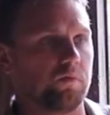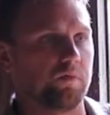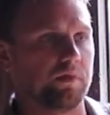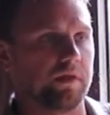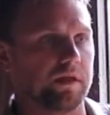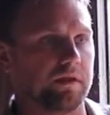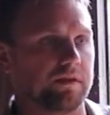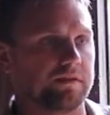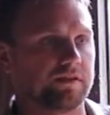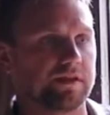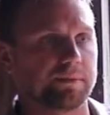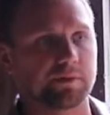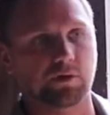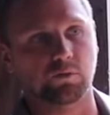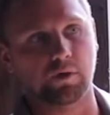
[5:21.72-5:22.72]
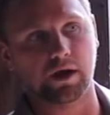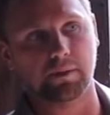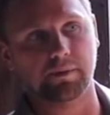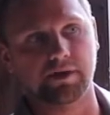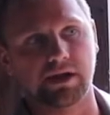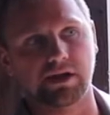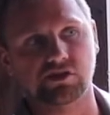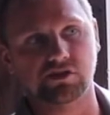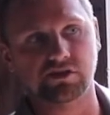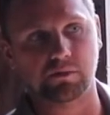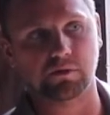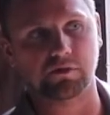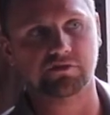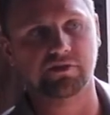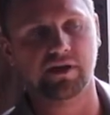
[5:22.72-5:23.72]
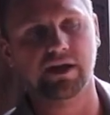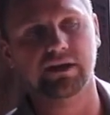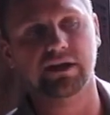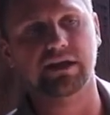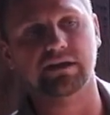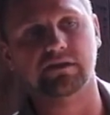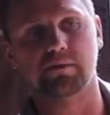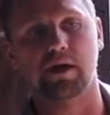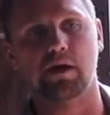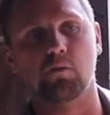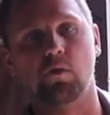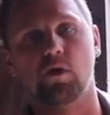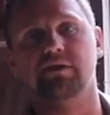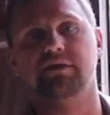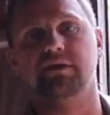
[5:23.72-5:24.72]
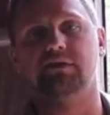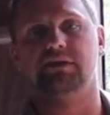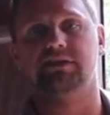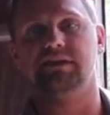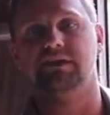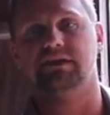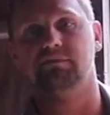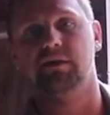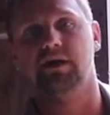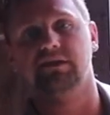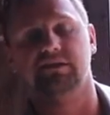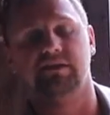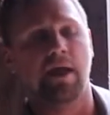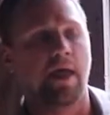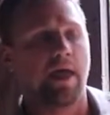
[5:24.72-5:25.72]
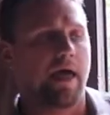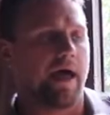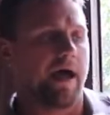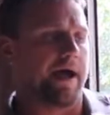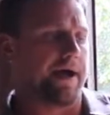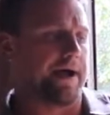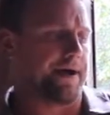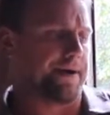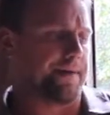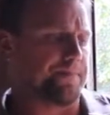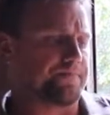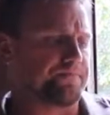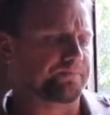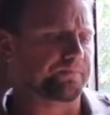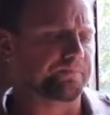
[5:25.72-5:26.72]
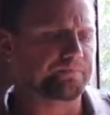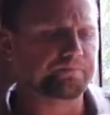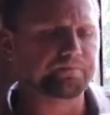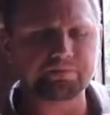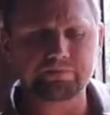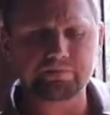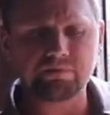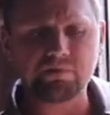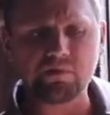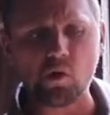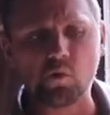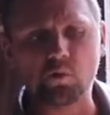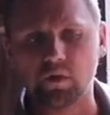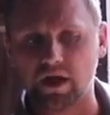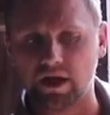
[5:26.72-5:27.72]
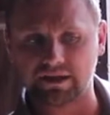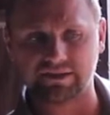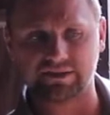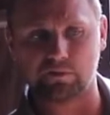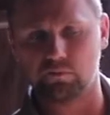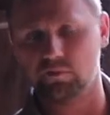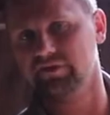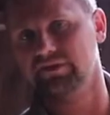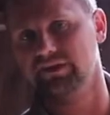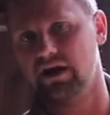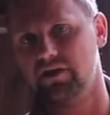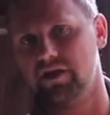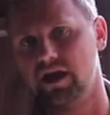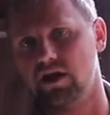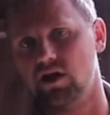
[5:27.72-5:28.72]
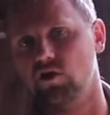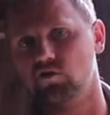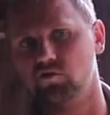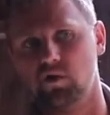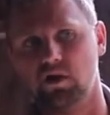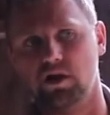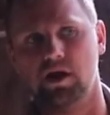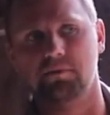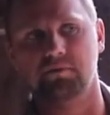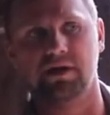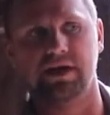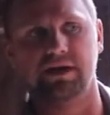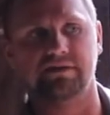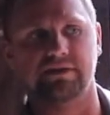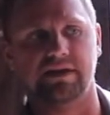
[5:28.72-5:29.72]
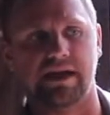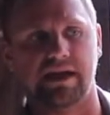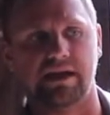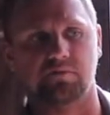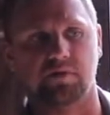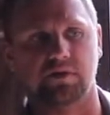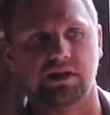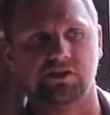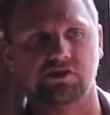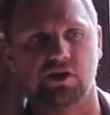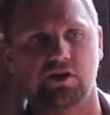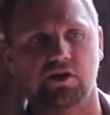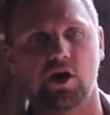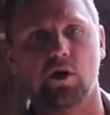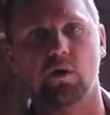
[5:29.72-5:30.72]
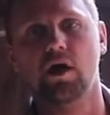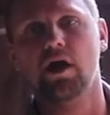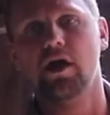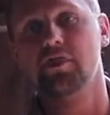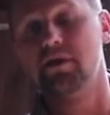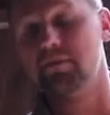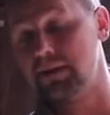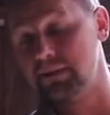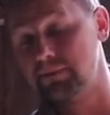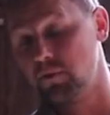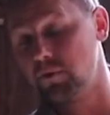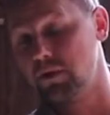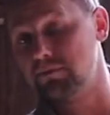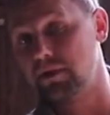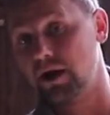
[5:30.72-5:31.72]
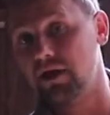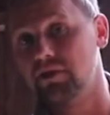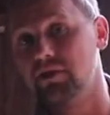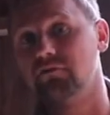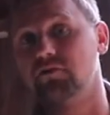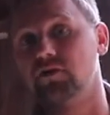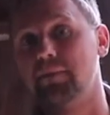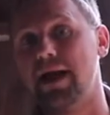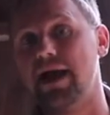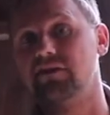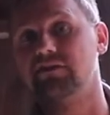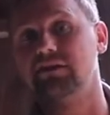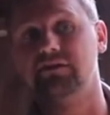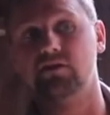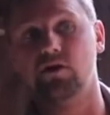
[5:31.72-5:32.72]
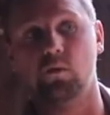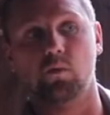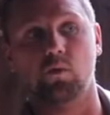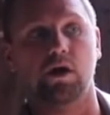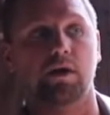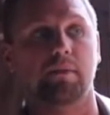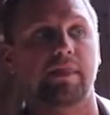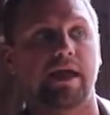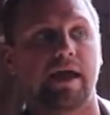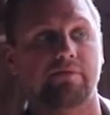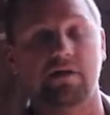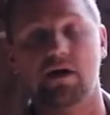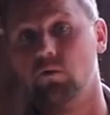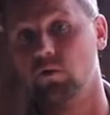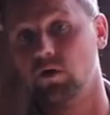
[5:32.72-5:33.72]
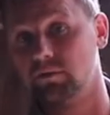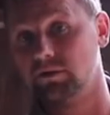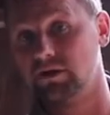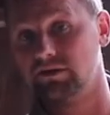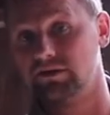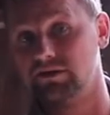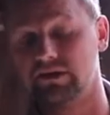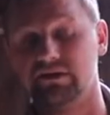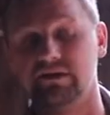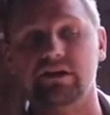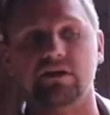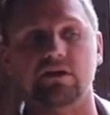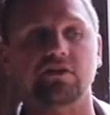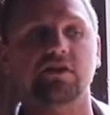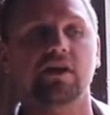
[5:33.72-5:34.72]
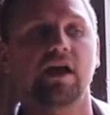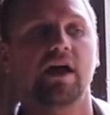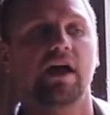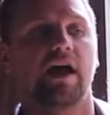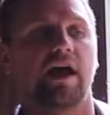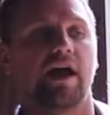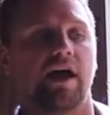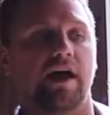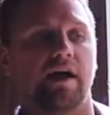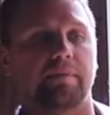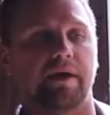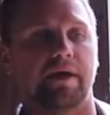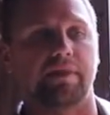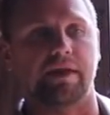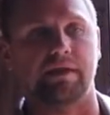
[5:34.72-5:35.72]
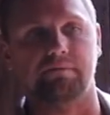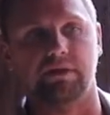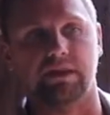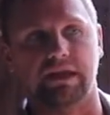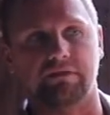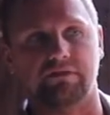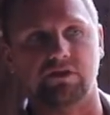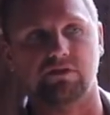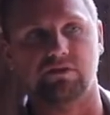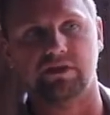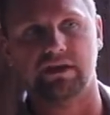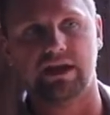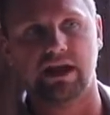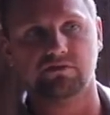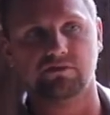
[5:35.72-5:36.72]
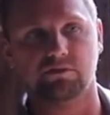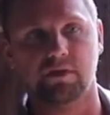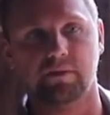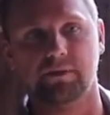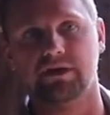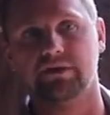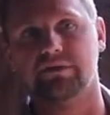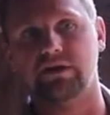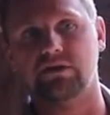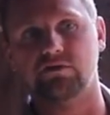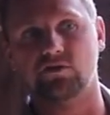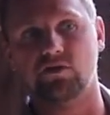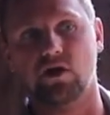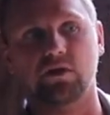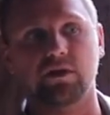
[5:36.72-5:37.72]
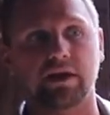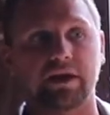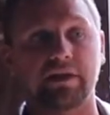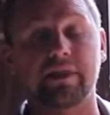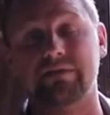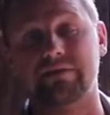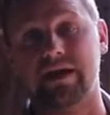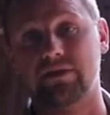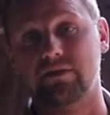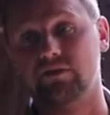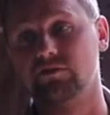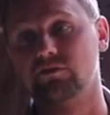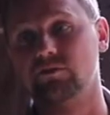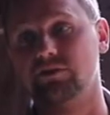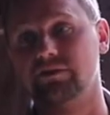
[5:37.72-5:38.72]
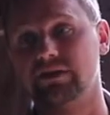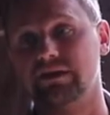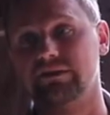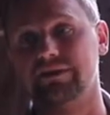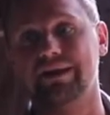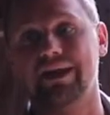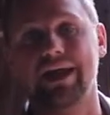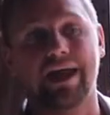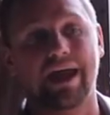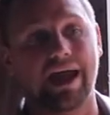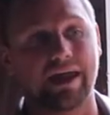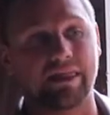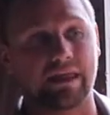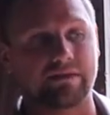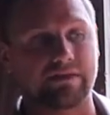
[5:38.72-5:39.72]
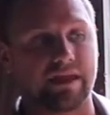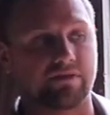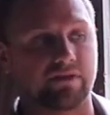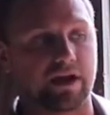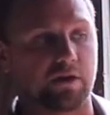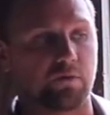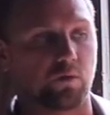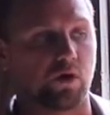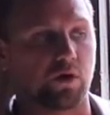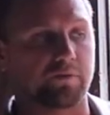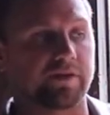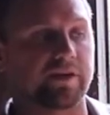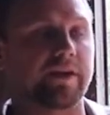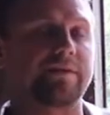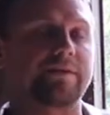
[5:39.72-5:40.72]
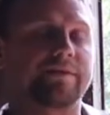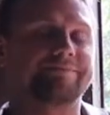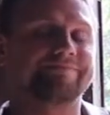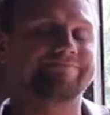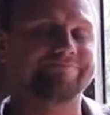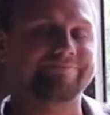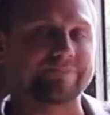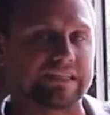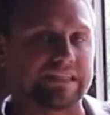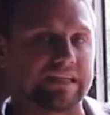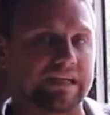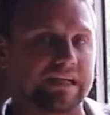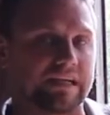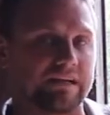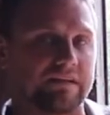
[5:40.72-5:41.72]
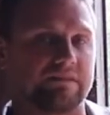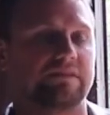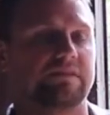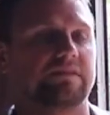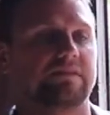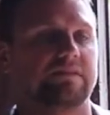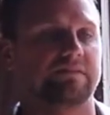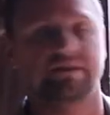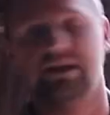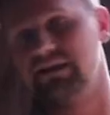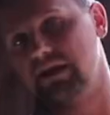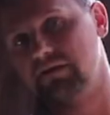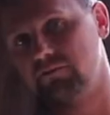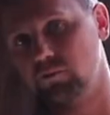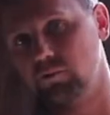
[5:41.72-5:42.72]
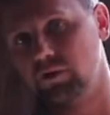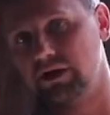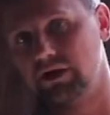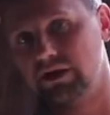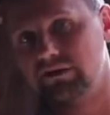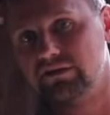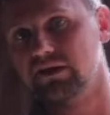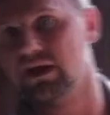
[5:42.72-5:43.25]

The typical recommendations that we're finding is about once every 6 months. Like I said, we'll see how that goes. We'll update and we'll let y'all know. The people we bought them from actually don't worm, and they have not wormed in 6 years. And they believe in using natural remedies. They use garlic, and they've had their stool tested, and they've never had worms in it. Take that for what it is.